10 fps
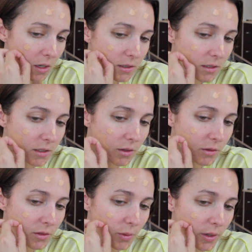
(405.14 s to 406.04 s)
I did
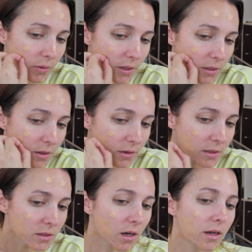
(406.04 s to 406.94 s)
notice right when I turned
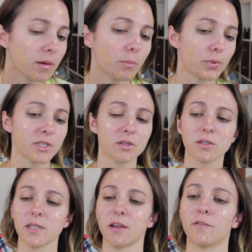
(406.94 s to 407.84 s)
this on,
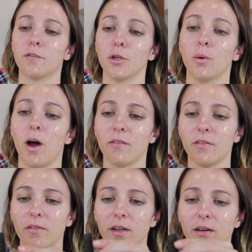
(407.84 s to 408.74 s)
bristles like flew
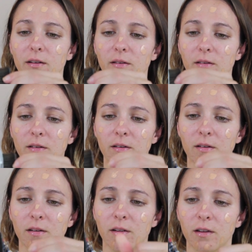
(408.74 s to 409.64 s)
off of it.
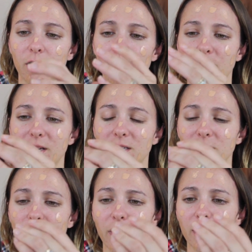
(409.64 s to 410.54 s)
Hope that
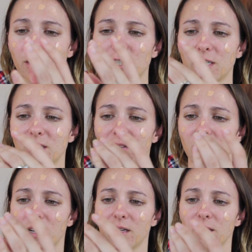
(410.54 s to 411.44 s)
doesn't mean it sheds a
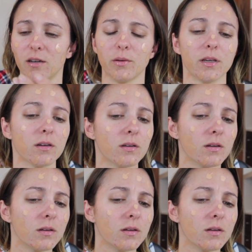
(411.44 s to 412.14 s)
lot. There we go.